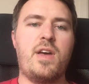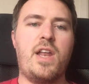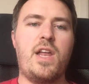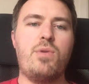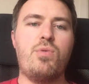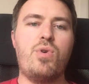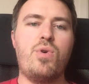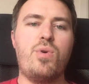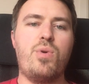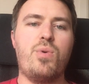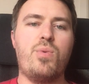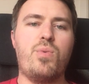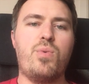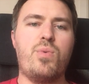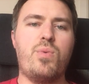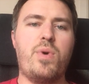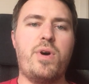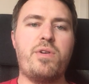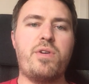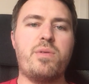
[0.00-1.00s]
Hello all,
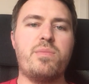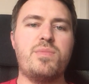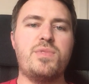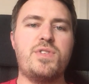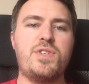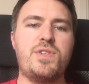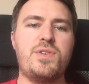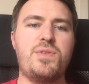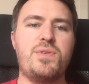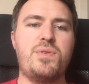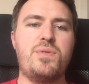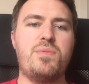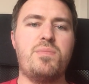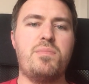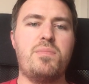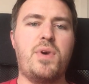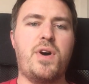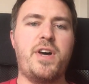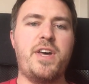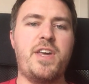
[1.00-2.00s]
welcome to
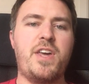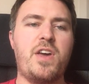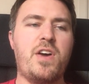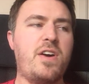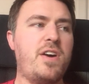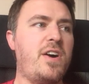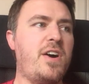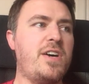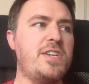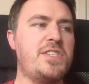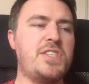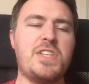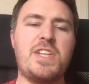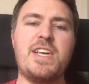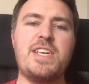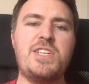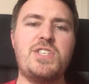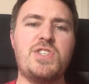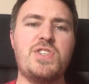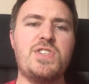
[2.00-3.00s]
my
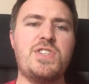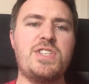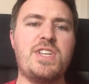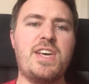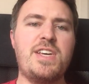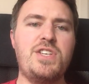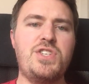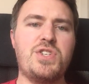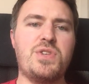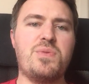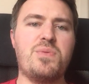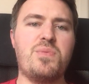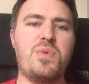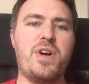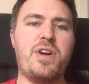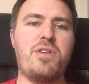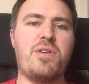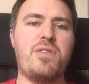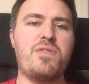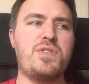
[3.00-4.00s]
isolation station
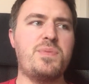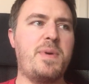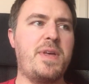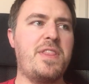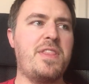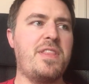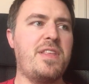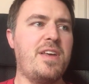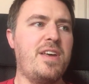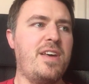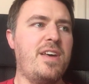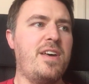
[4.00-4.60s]
where I've spent